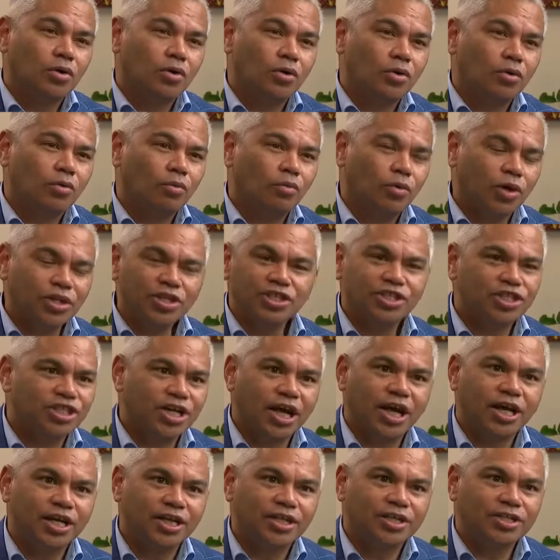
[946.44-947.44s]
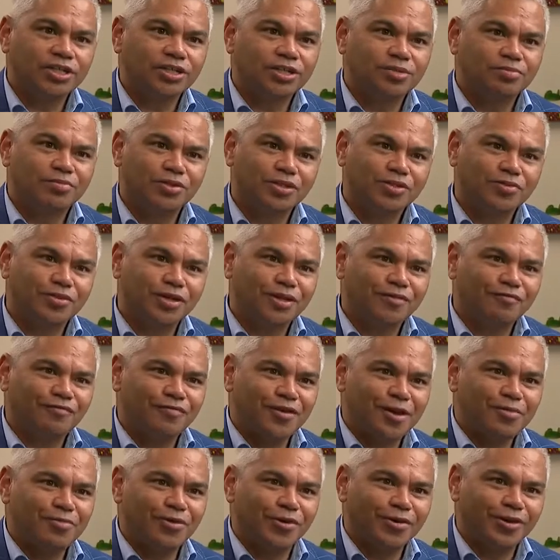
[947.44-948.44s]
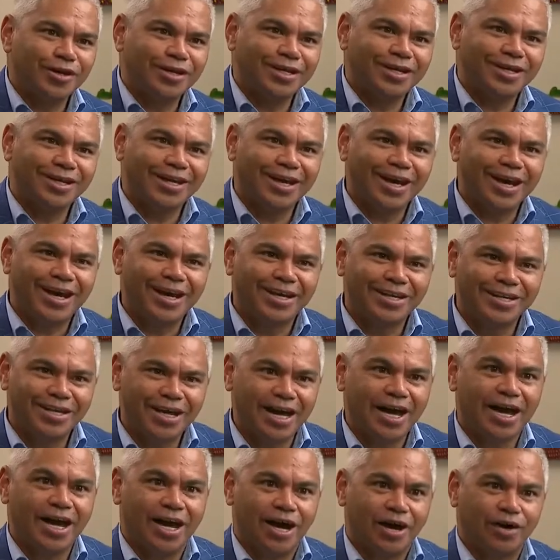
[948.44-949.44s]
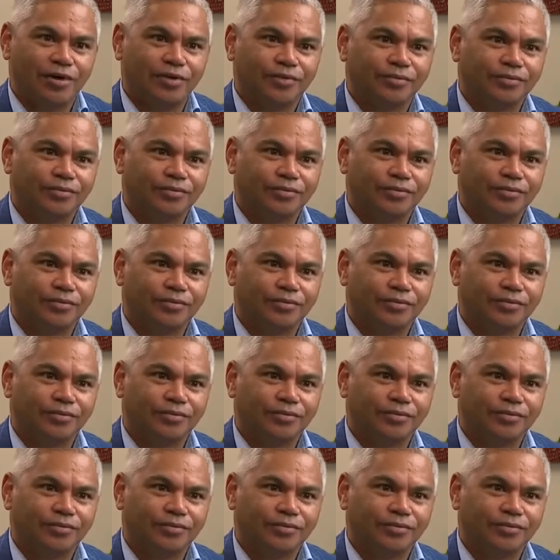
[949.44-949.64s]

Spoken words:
What's changed between February and now?